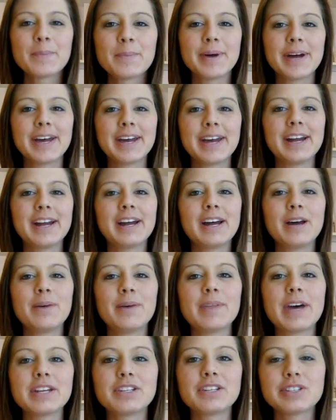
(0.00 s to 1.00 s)
But
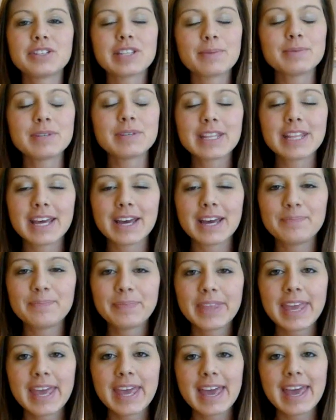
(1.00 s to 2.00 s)
that's just up to
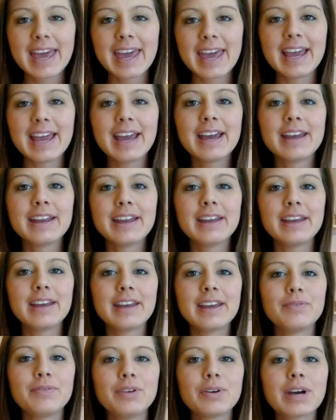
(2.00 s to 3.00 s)
them. And
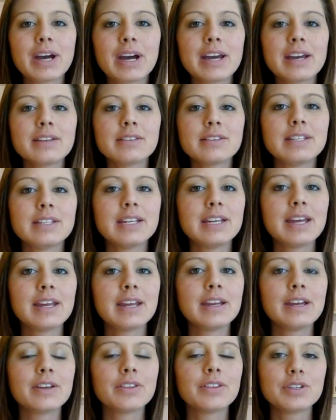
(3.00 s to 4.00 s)
if you guys need
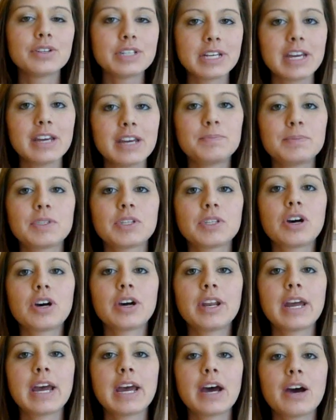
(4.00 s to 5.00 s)
any other tips
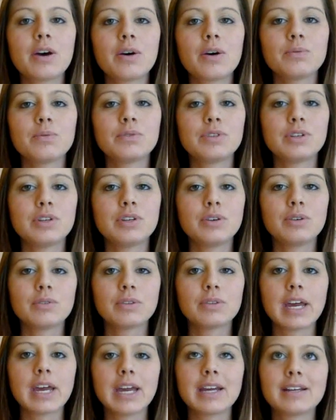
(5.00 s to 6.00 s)
on how to
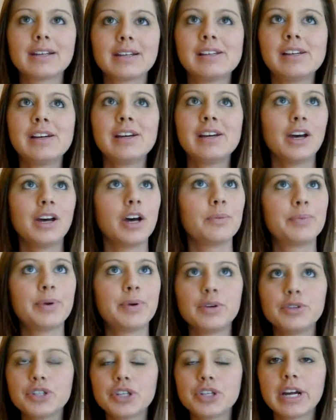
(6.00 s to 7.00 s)
like
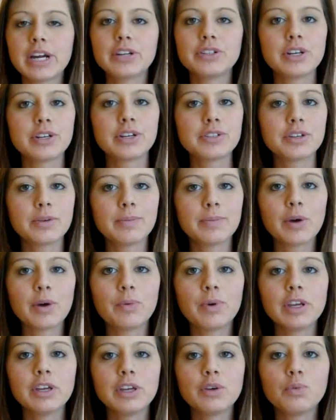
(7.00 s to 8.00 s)
approach your hairdresser
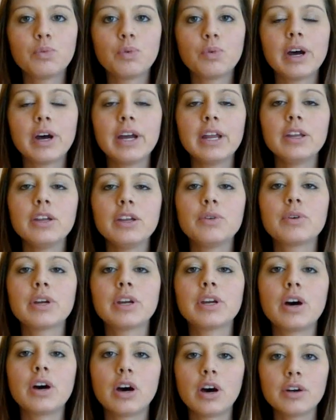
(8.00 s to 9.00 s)
about what you want, you
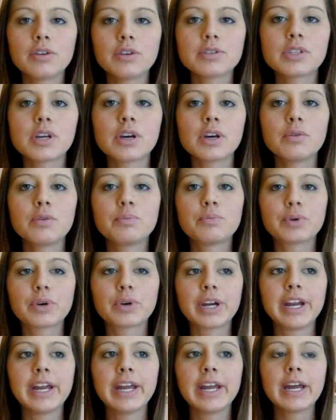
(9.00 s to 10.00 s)
can also
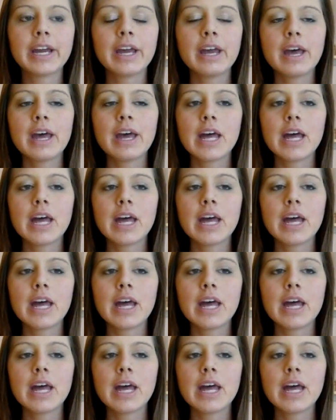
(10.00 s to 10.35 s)
bring